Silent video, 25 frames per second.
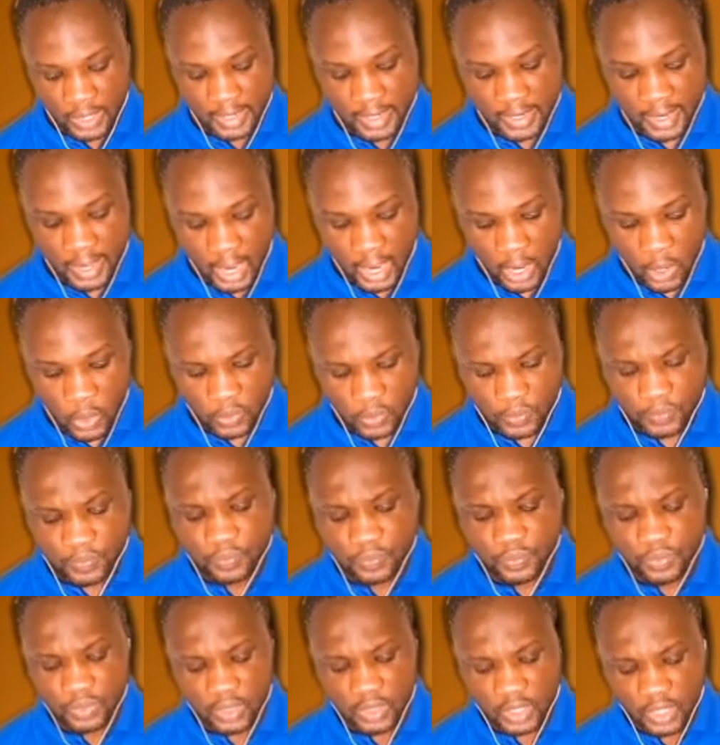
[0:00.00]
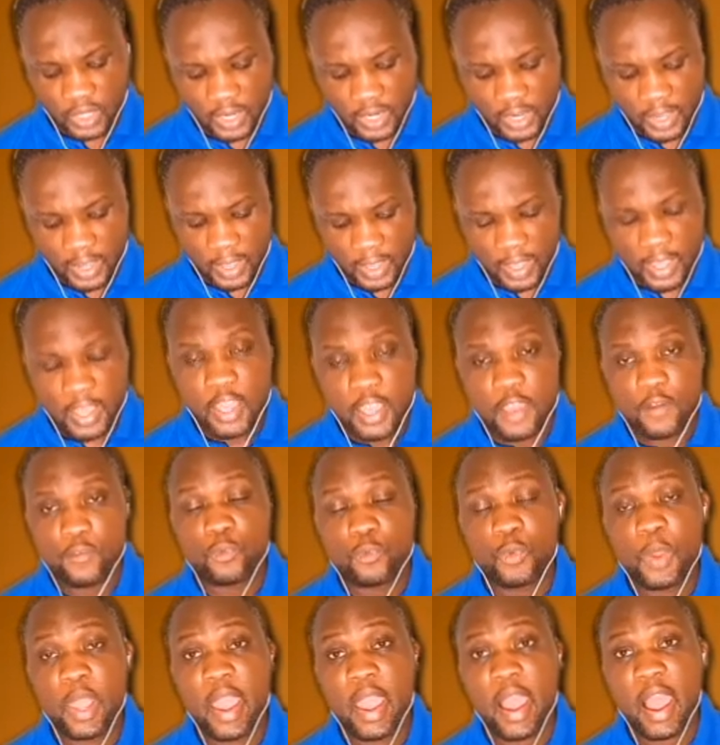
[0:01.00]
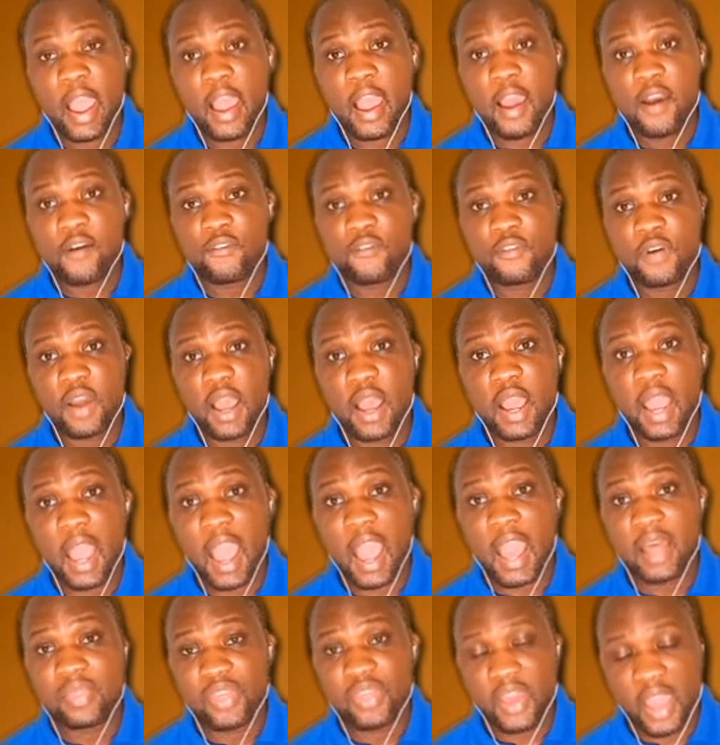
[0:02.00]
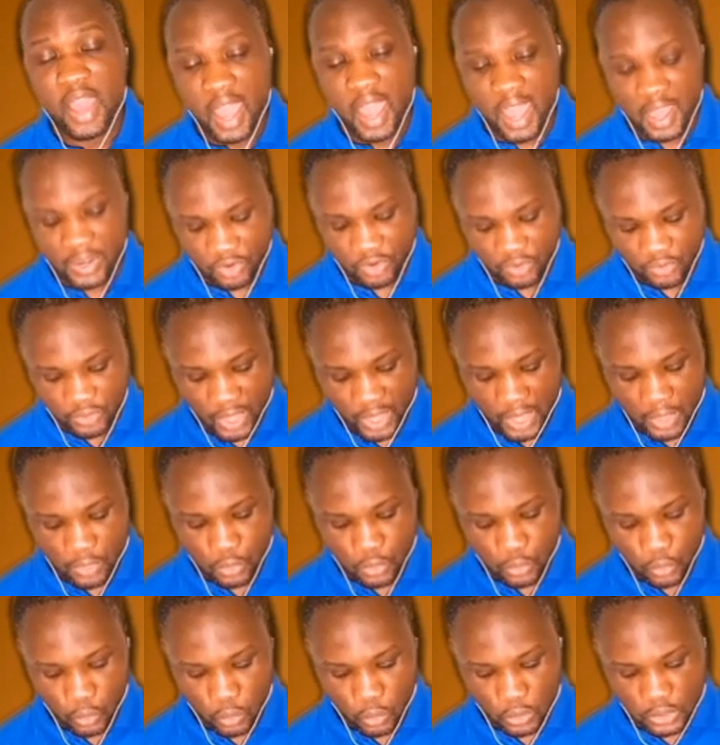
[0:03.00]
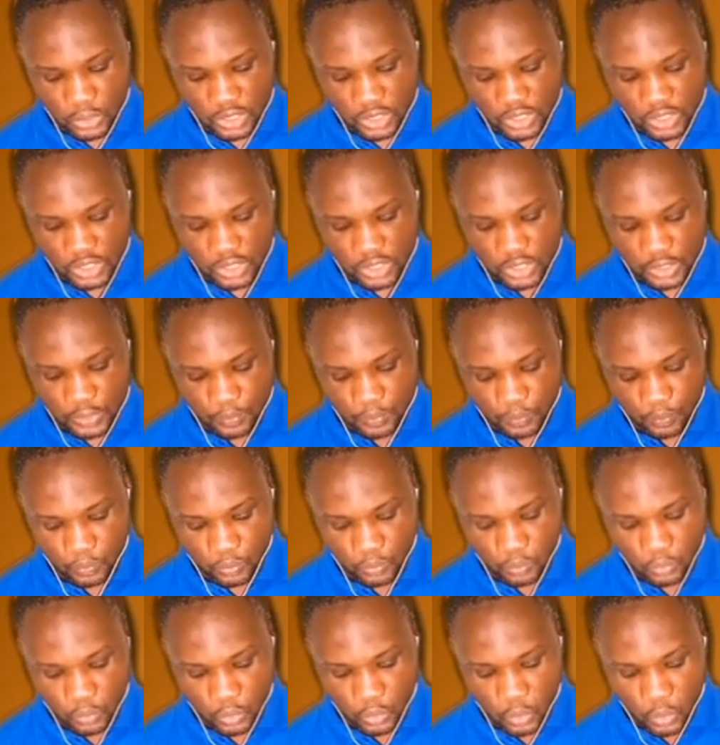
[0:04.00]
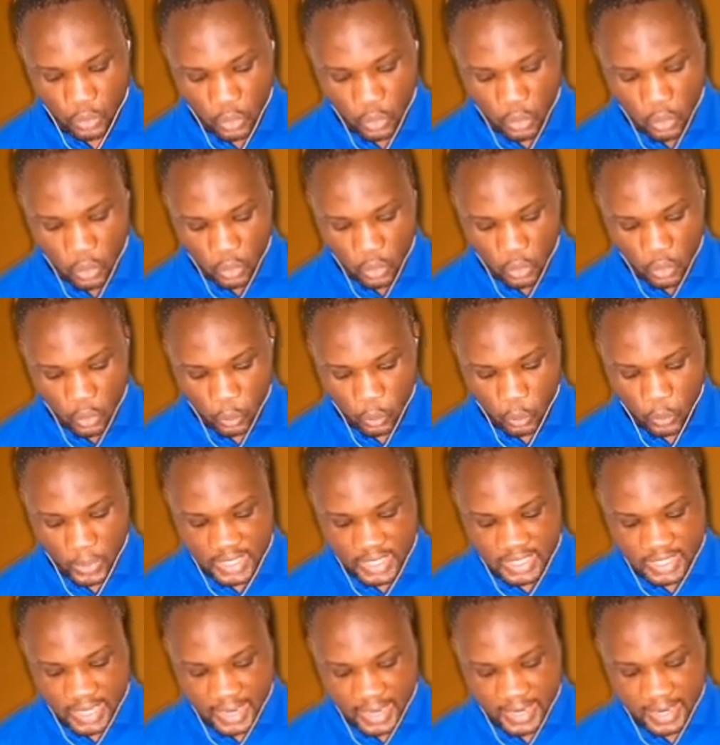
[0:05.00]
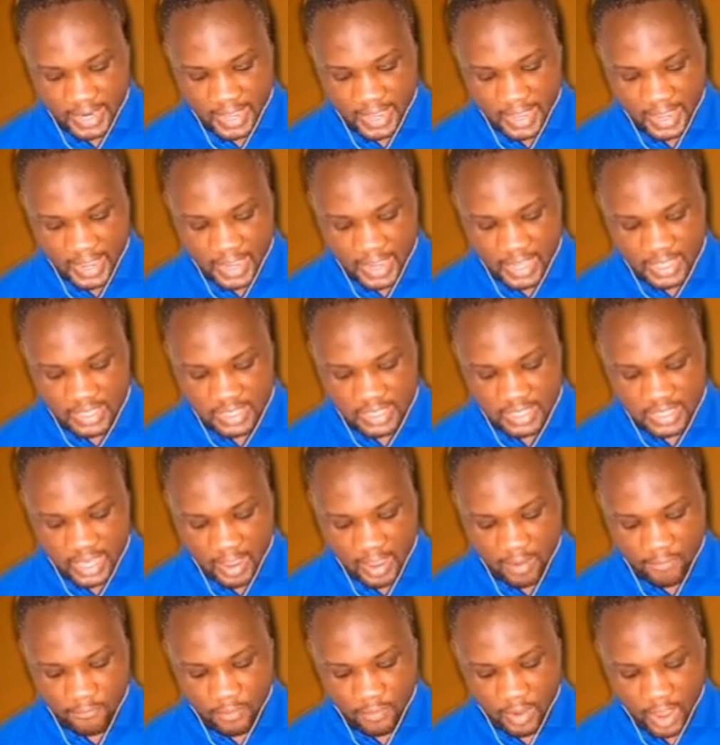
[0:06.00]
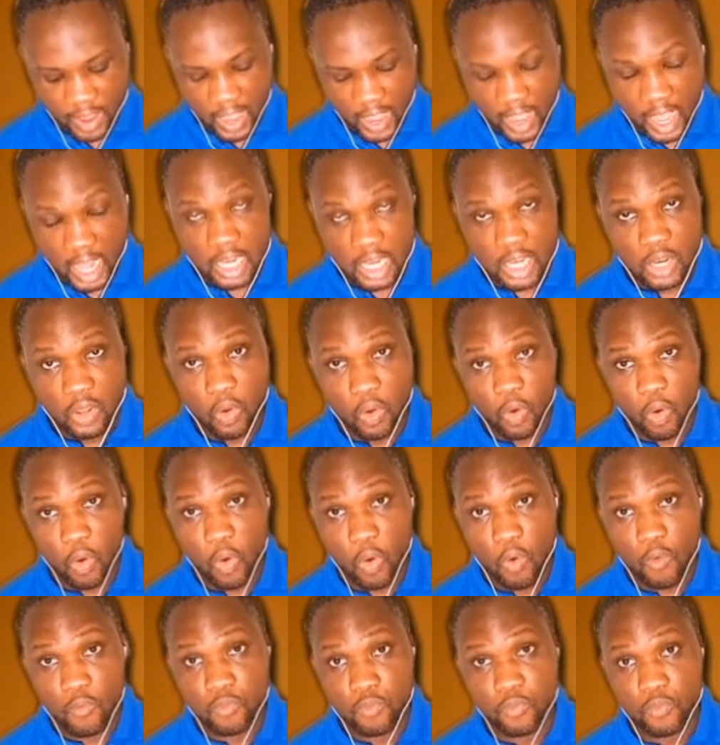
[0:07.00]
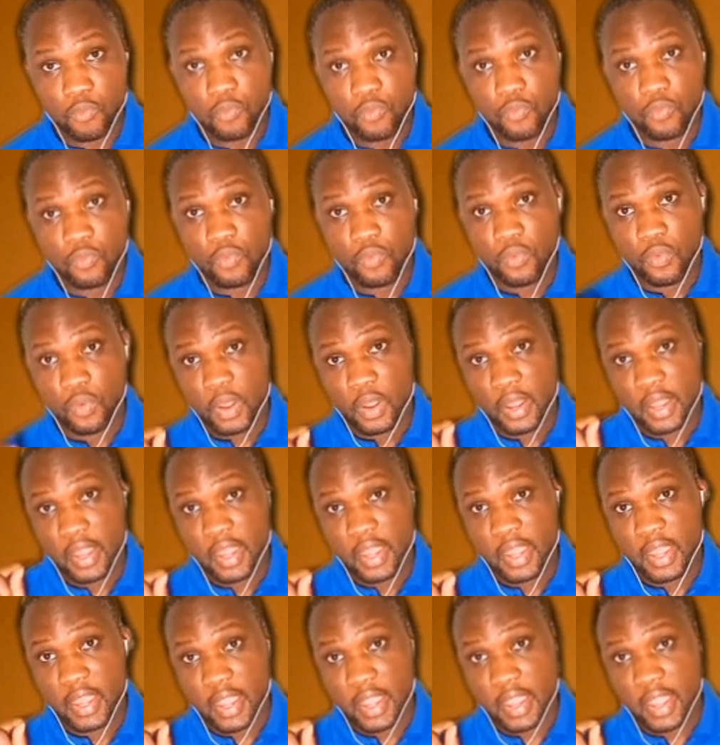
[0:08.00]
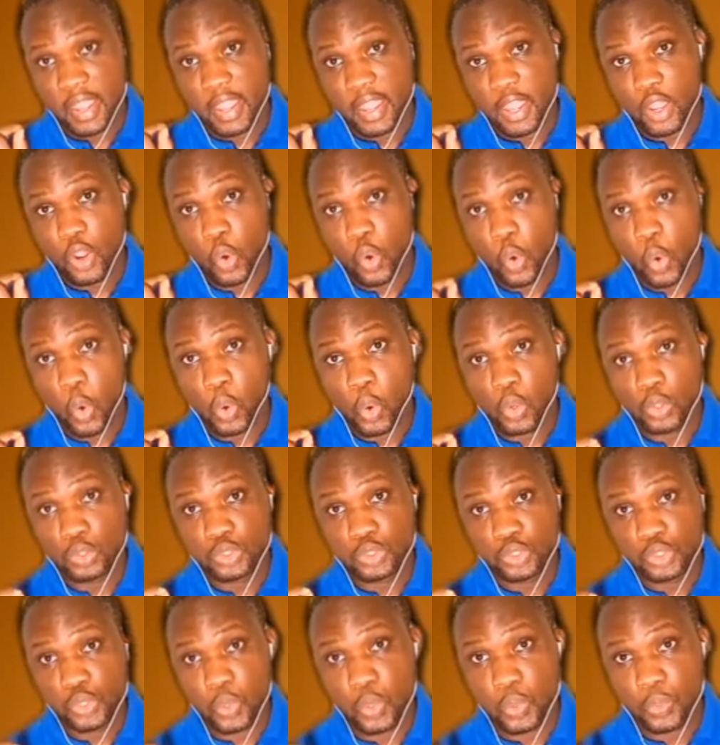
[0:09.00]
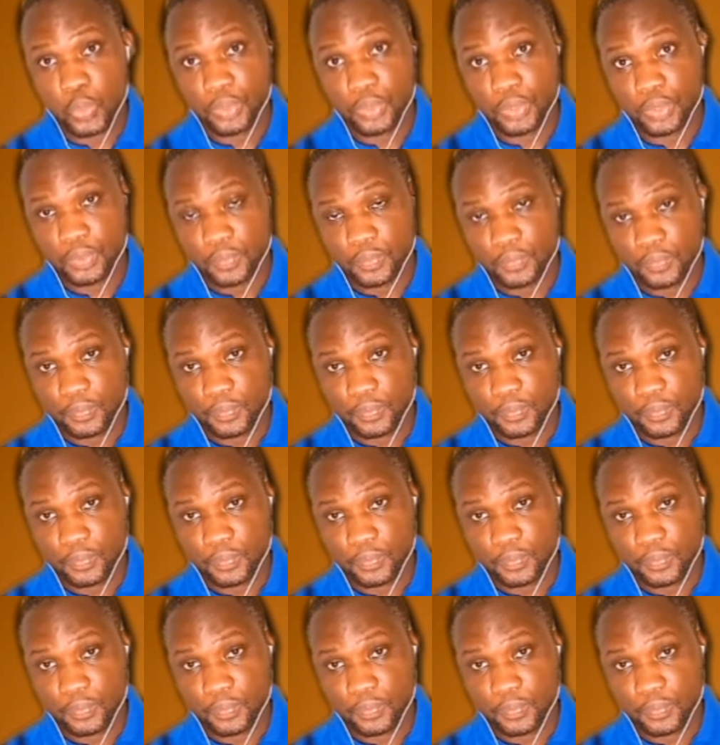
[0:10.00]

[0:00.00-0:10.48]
Now, if we add another note with an interval of a whole tone,